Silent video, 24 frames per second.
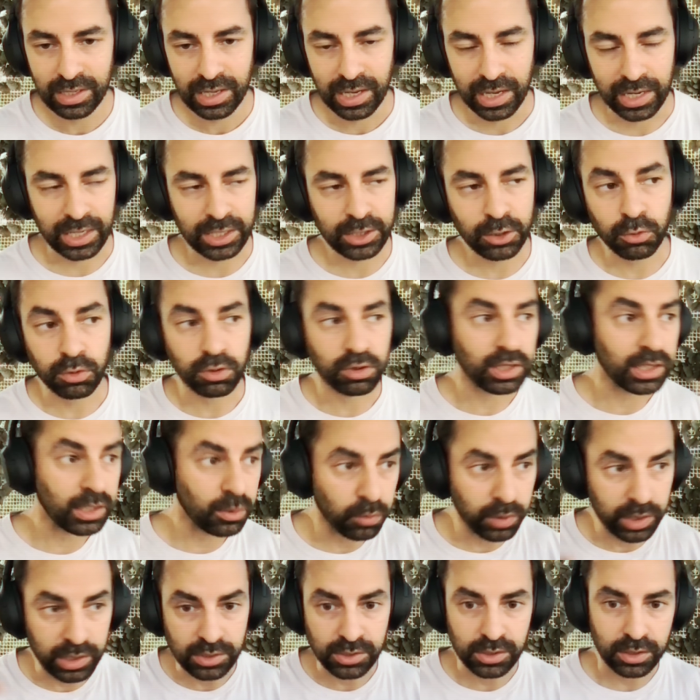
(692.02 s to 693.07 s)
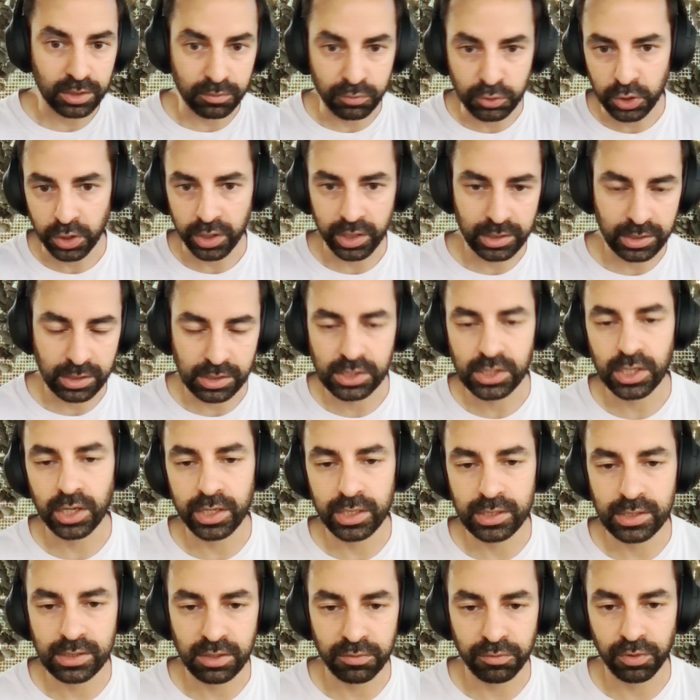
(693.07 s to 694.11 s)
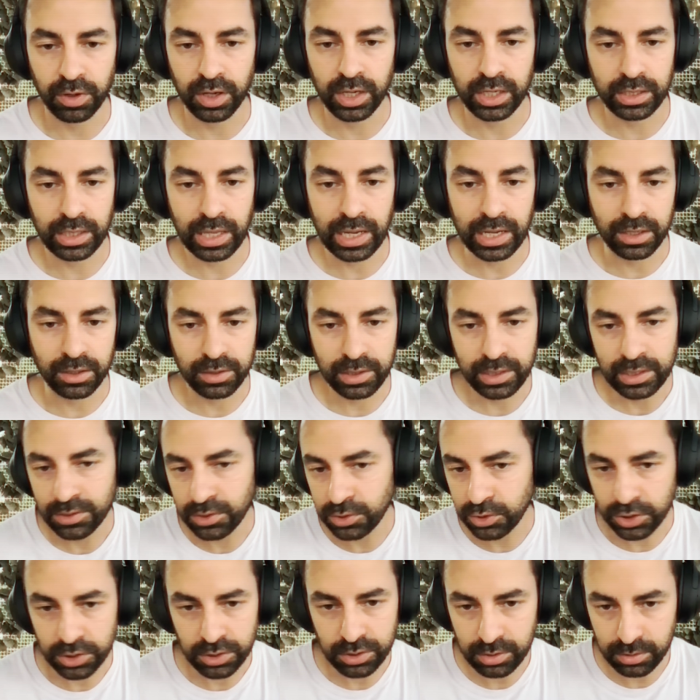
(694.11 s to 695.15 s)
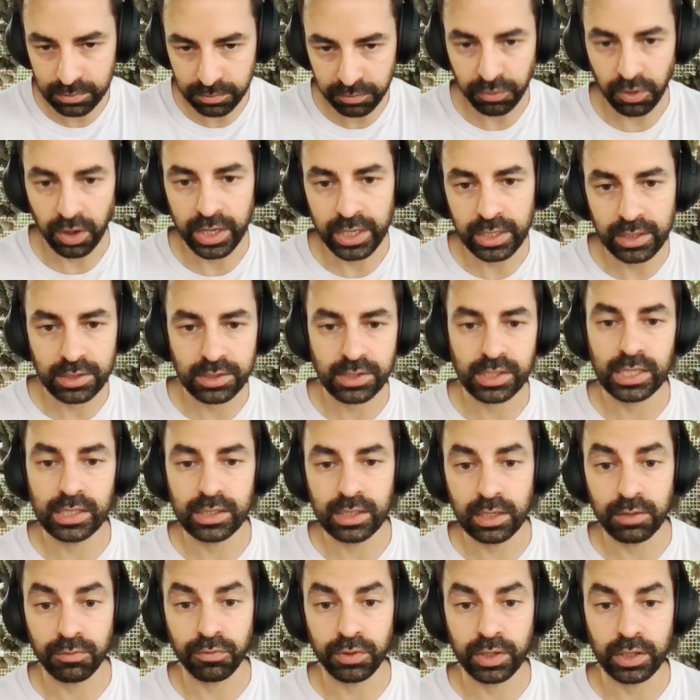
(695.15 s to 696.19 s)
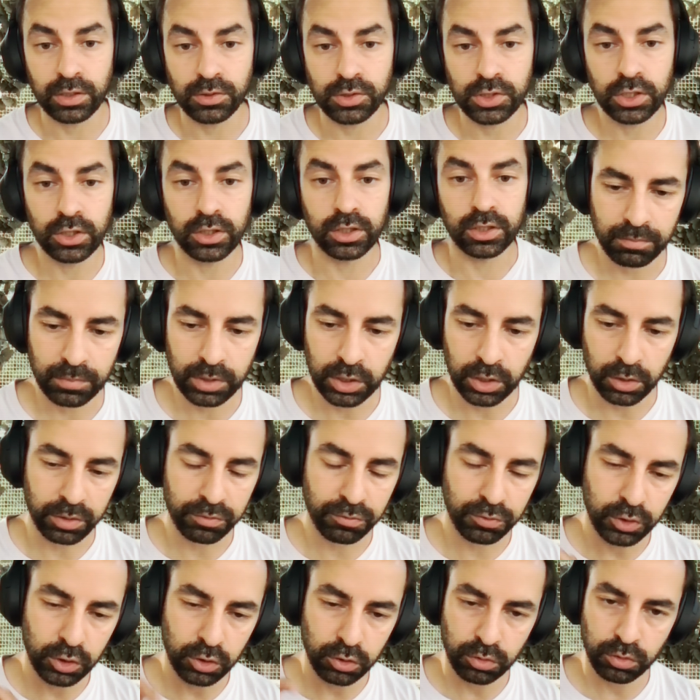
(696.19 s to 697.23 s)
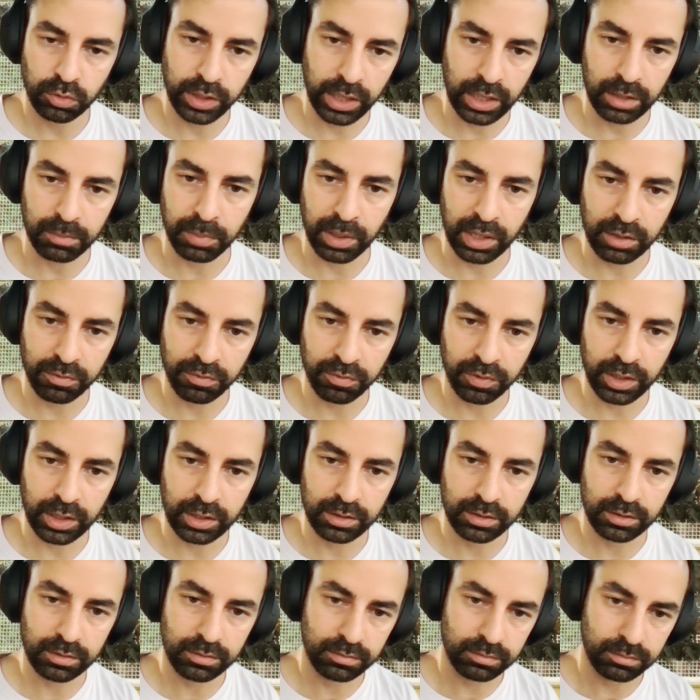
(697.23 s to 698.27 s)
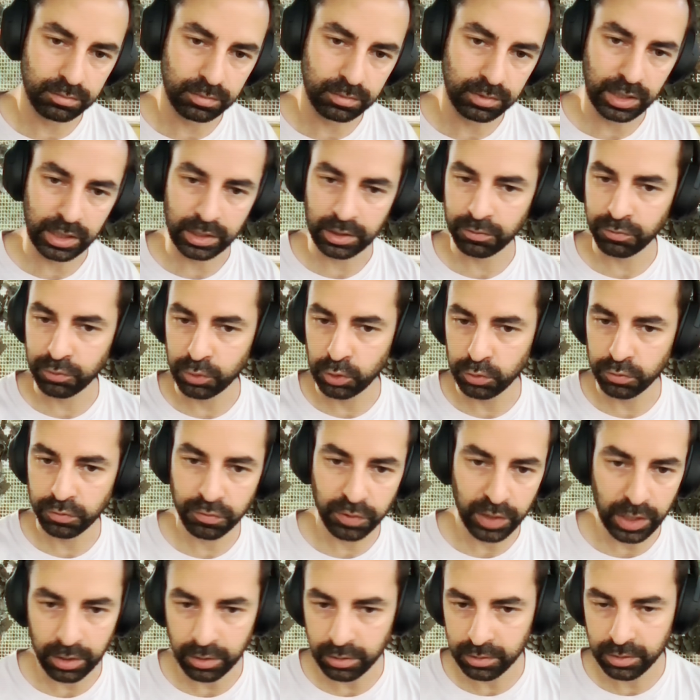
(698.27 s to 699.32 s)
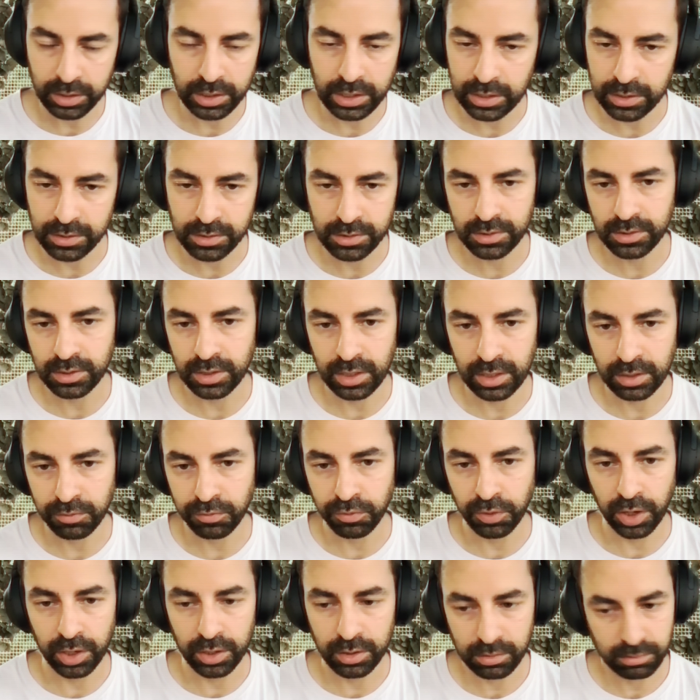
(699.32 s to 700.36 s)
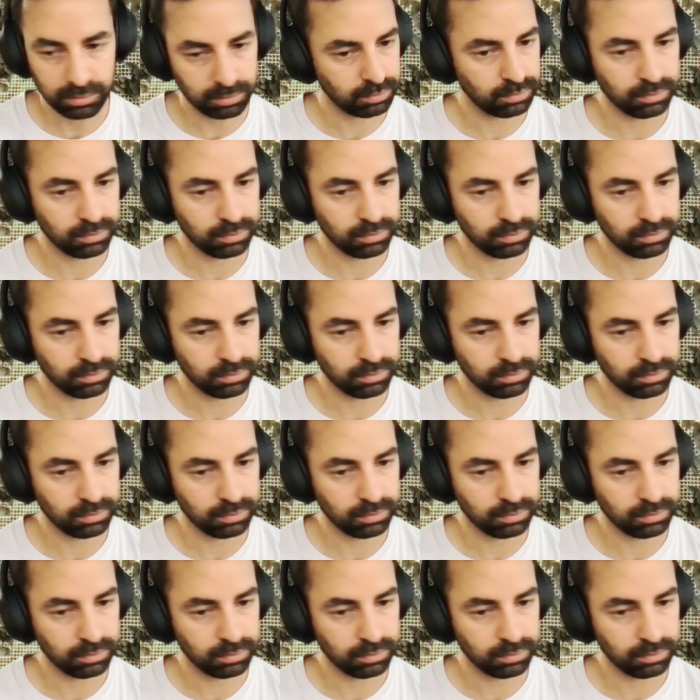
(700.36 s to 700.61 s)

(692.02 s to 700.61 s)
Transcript: And I don't think we're sort of trying to scientify that. It's just fine to say that it feels good. You know, if you get benefit and if you found that it's uh, fun,